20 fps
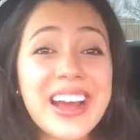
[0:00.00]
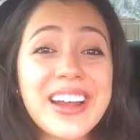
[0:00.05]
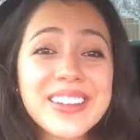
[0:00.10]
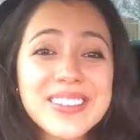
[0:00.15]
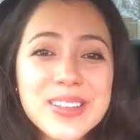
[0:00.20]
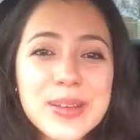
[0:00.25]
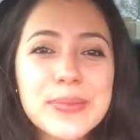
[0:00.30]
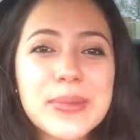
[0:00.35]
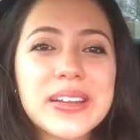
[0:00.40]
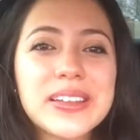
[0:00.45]
got
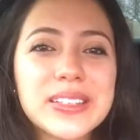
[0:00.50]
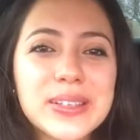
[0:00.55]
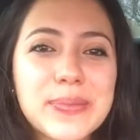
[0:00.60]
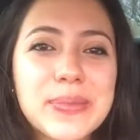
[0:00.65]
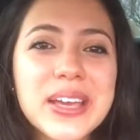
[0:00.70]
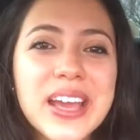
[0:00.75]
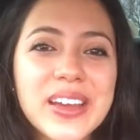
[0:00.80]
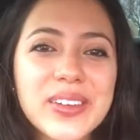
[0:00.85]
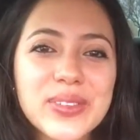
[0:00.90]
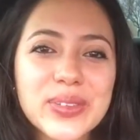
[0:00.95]
accepted into
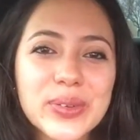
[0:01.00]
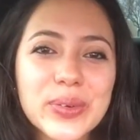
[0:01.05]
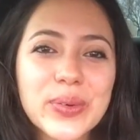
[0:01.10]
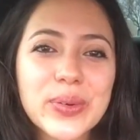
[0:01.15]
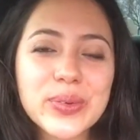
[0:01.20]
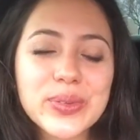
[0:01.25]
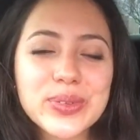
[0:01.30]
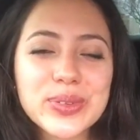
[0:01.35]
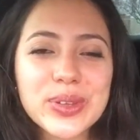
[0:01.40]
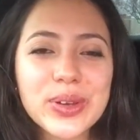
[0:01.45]
PA
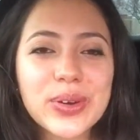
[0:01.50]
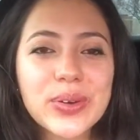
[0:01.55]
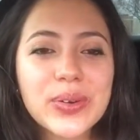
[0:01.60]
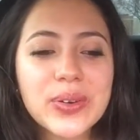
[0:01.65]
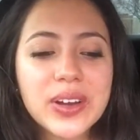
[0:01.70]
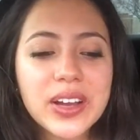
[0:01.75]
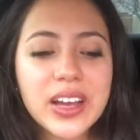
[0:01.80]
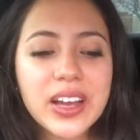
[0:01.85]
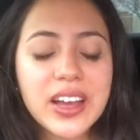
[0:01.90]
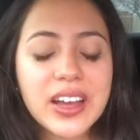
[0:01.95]
school,
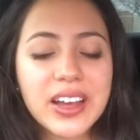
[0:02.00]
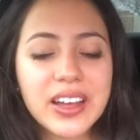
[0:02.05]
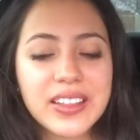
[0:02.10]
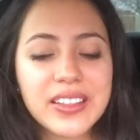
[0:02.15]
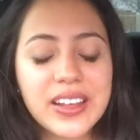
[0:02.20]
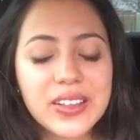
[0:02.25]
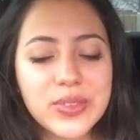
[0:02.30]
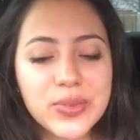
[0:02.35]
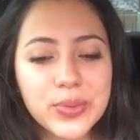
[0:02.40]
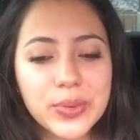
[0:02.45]
so
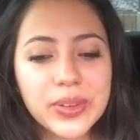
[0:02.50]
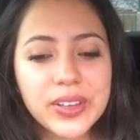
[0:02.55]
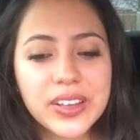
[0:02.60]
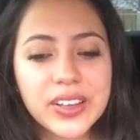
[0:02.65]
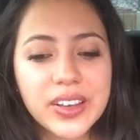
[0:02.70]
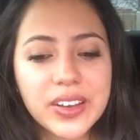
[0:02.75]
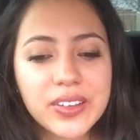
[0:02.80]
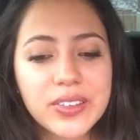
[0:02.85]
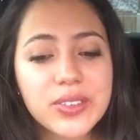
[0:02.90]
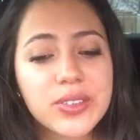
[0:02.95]
that's really
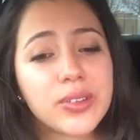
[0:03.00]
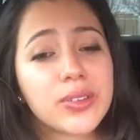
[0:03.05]
good.